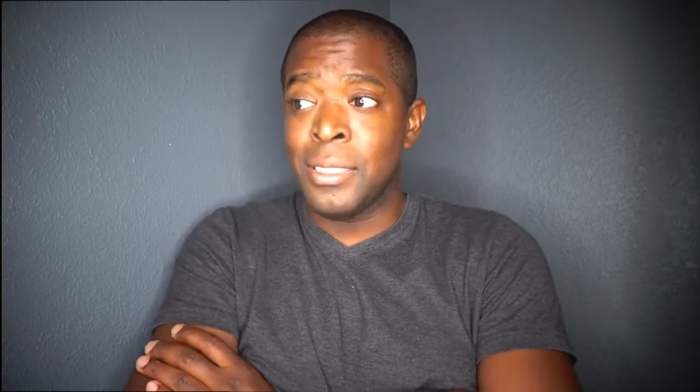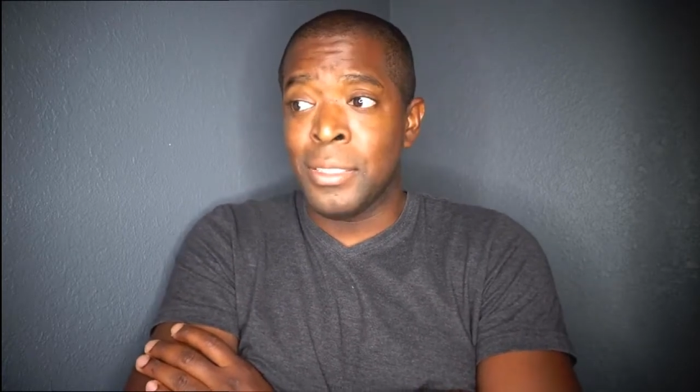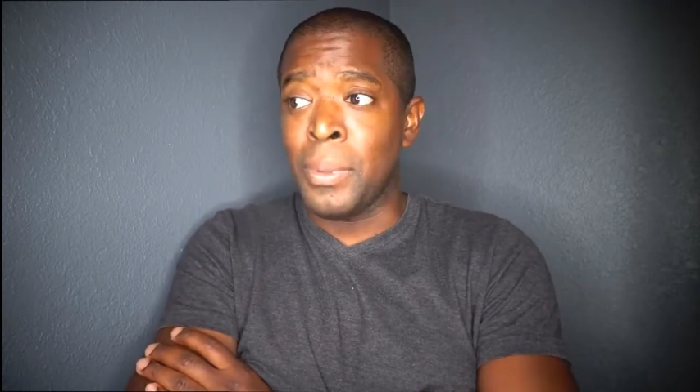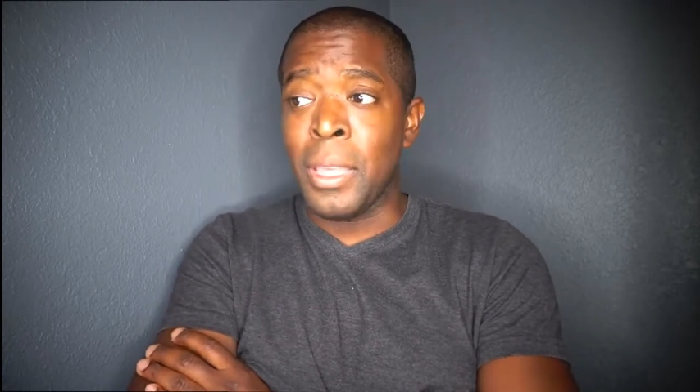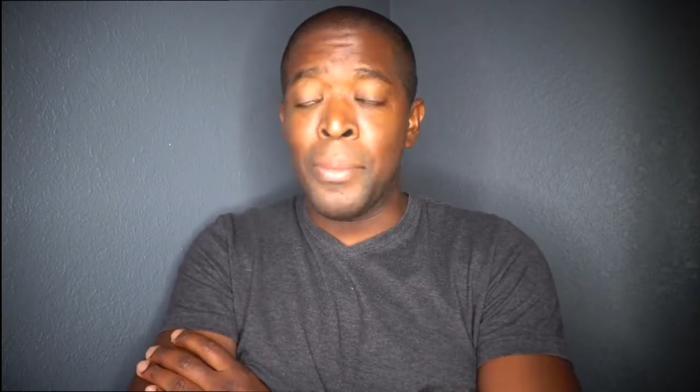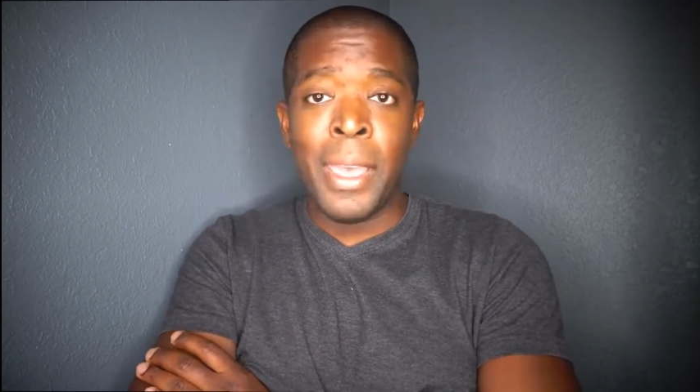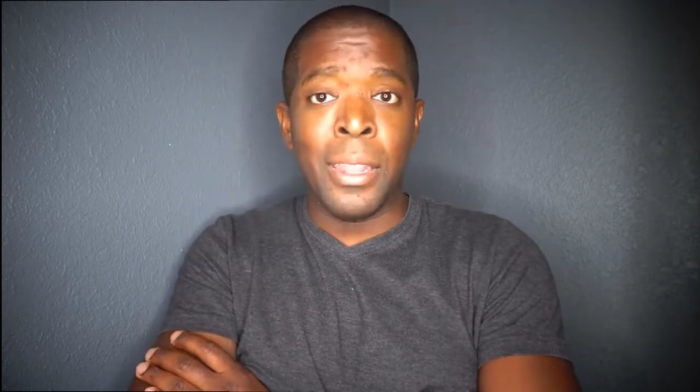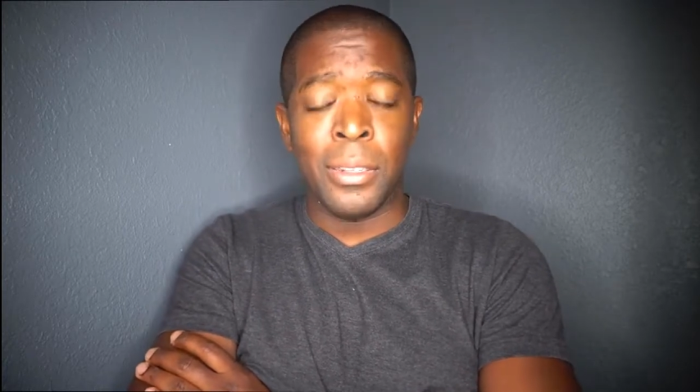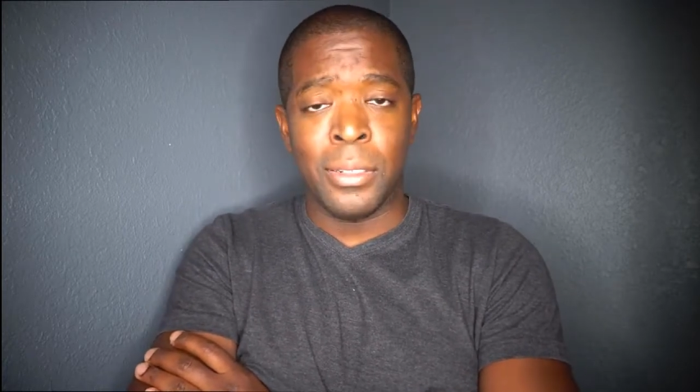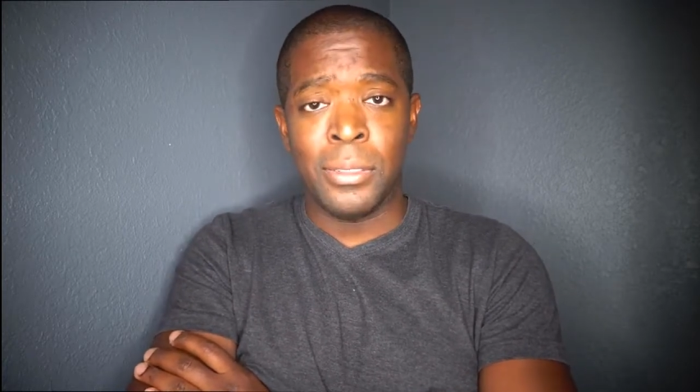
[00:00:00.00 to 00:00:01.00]
just play
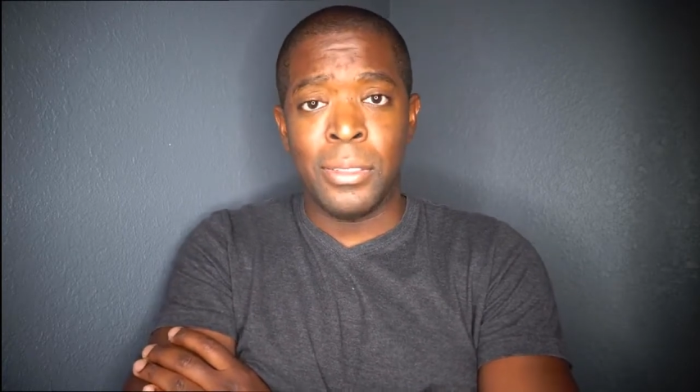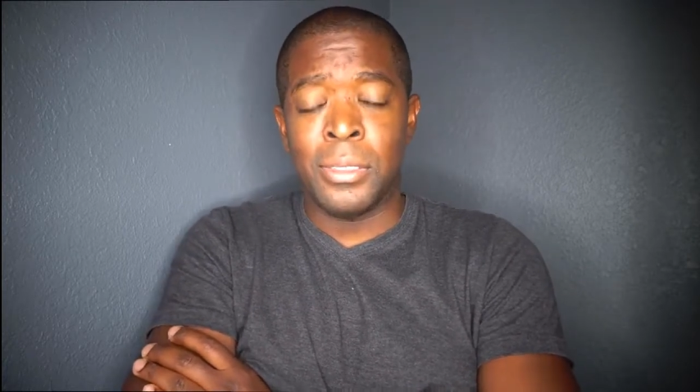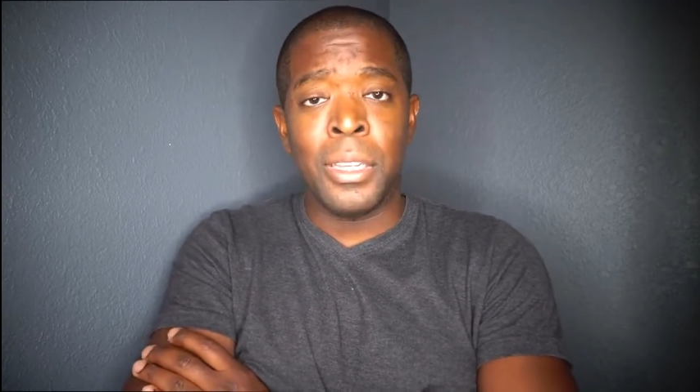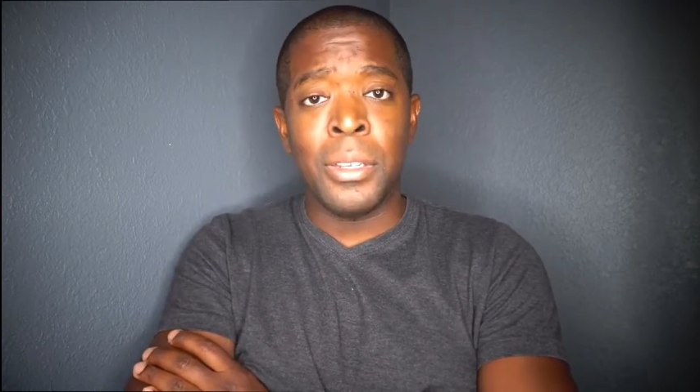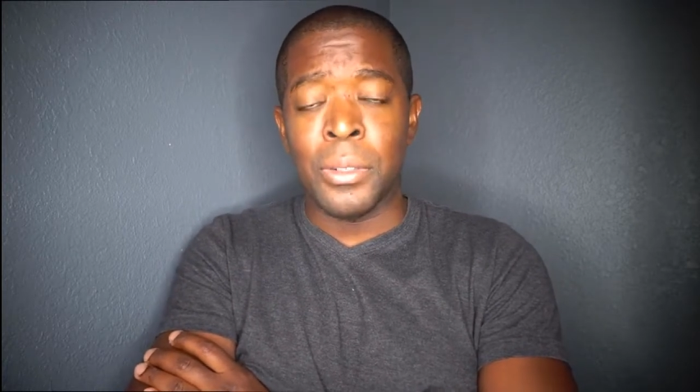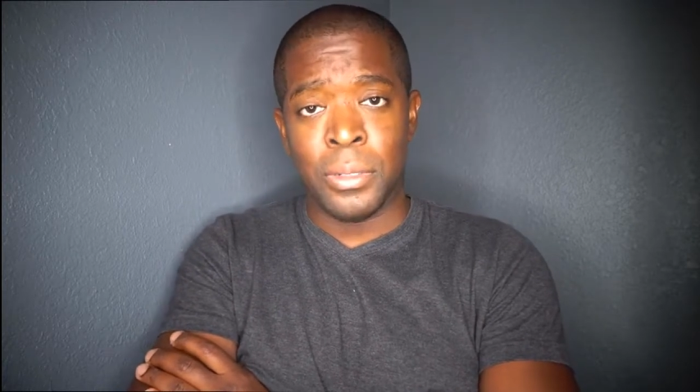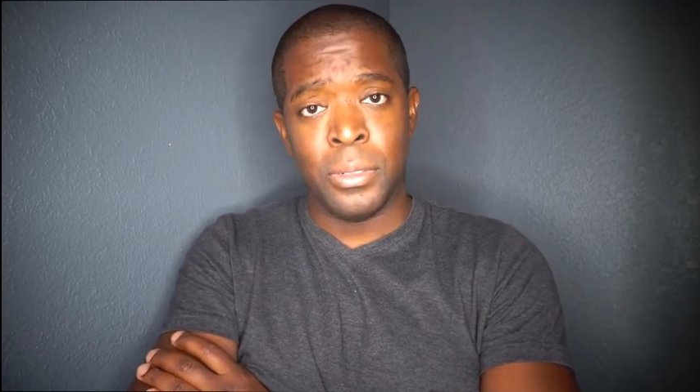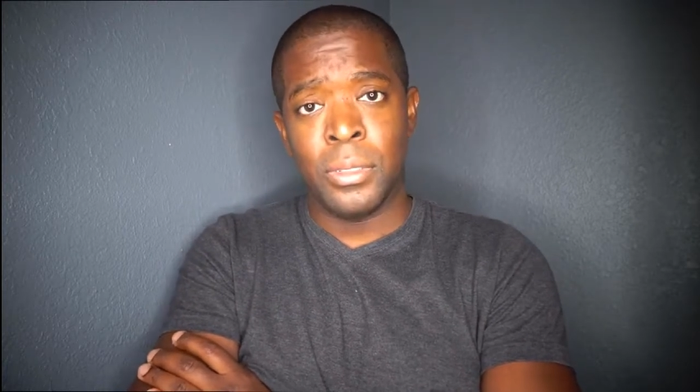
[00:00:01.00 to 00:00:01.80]
Madden. Just chill.